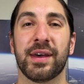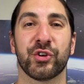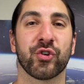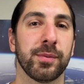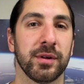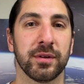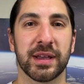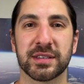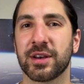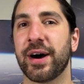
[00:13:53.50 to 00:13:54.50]
the treble
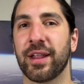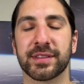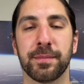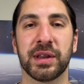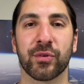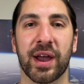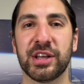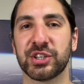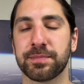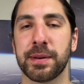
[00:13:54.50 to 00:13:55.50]
is kind of like the
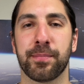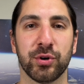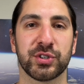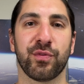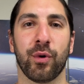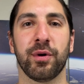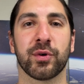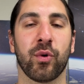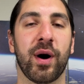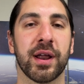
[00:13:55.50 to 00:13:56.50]
mid-range. It's been pushed forward
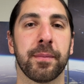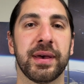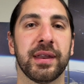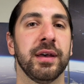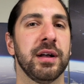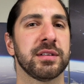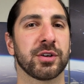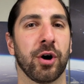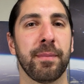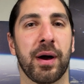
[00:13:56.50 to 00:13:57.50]
quite a bit to
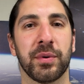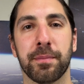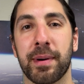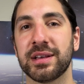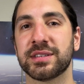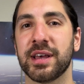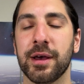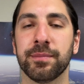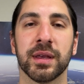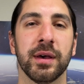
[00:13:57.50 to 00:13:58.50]
combat with the bass
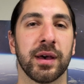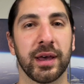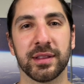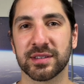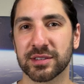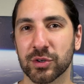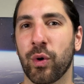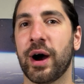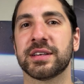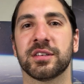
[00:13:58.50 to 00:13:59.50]
there. And this is
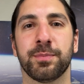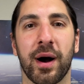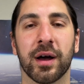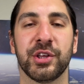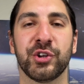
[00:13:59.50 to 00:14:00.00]
quite a sparkly